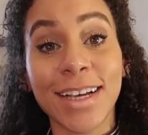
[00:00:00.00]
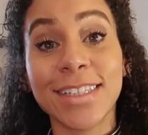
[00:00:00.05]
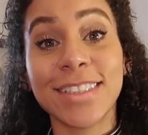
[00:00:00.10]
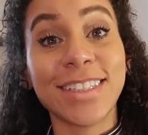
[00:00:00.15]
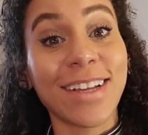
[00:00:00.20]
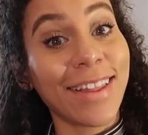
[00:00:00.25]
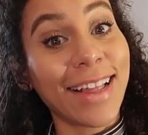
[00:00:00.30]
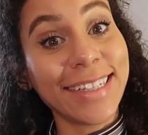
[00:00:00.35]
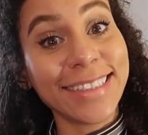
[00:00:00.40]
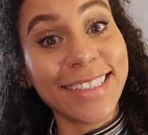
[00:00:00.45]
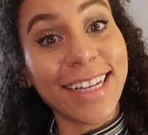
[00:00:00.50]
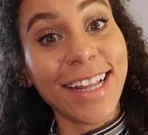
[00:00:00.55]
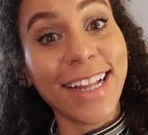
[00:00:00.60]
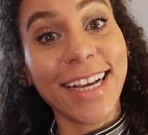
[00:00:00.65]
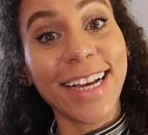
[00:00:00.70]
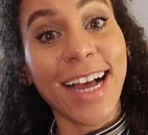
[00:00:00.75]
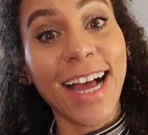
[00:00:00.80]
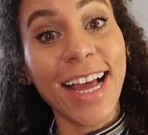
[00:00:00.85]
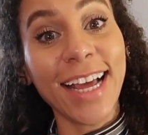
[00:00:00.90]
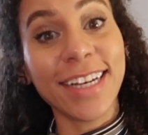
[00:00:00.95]
So that's all I
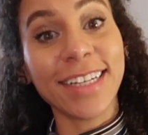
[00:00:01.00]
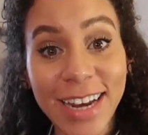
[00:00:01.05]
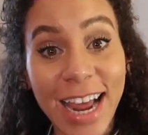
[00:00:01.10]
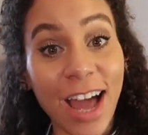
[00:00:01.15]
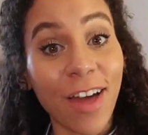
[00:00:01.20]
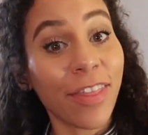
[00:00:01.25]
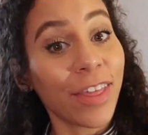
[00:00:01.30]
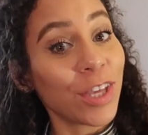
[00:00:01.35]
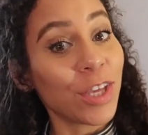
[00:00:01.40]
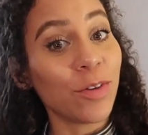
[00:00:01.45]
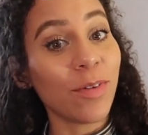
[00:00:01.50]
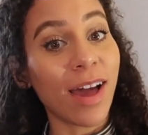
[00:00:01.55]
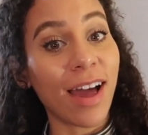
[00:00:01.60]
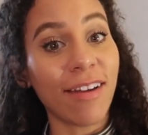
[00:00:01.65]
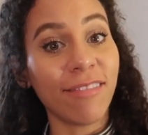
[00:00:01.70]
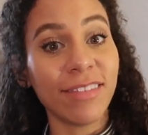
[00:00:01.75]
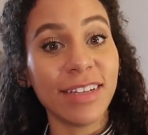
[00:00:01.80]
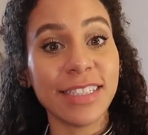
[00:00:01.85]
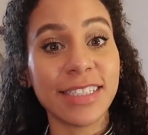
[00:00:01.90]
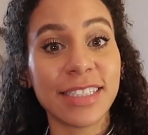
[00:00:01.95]
got. Now that you
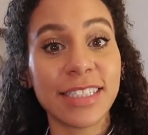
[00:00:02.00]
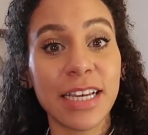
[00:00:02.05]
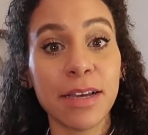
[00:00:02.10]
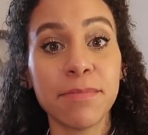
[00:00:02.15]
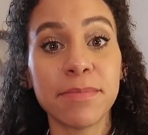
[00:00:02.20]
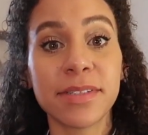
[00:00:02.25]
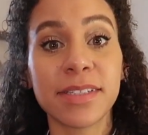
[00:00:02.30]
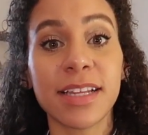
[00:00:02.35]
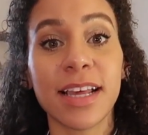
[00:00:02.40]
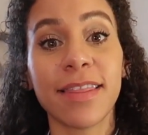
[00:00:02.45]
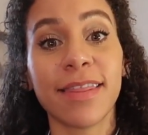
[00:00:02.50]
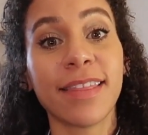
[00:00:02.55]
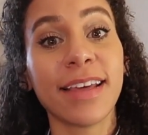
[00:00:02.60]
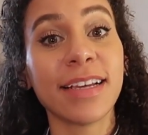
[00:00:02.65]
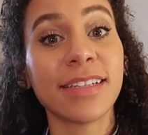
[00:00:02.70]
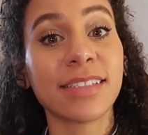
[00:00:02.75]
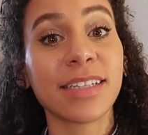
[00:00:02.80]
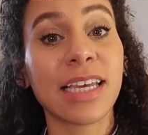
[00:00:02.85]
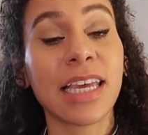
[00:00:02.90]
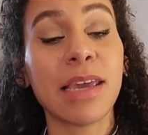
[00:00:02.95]
have these tips and
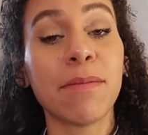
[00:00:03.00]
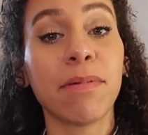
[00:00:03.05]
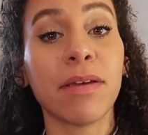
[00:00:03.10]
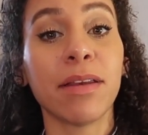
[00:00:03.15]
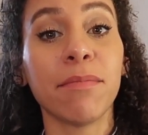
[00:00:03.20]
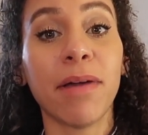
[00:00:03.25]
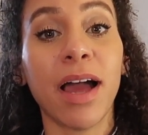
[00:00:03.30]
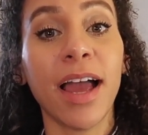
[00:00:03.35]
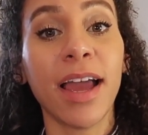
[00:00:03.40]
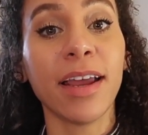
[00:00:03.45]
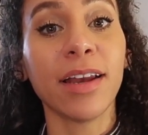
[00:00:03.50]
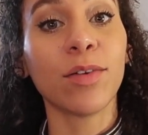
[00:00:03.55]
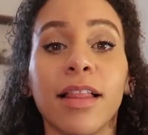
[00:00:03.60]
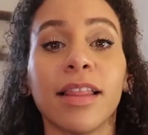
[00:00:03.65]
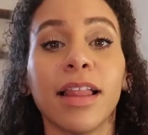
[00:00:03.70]
things to keep in mind,